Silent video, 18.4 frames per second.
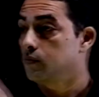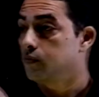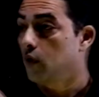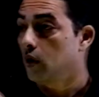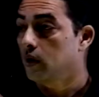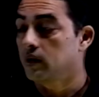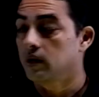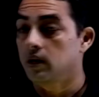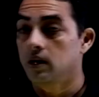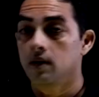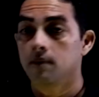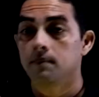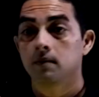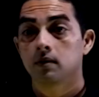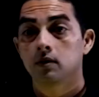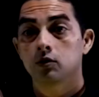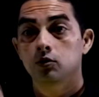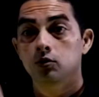40
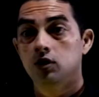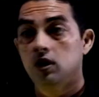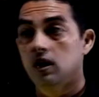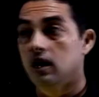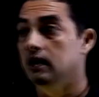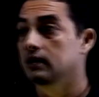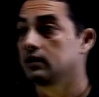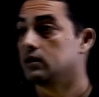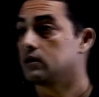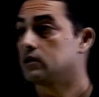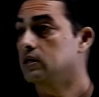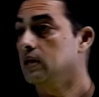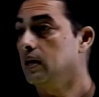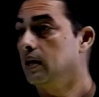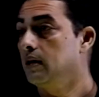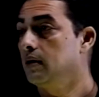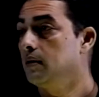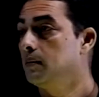to the other
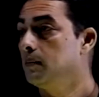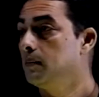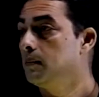side,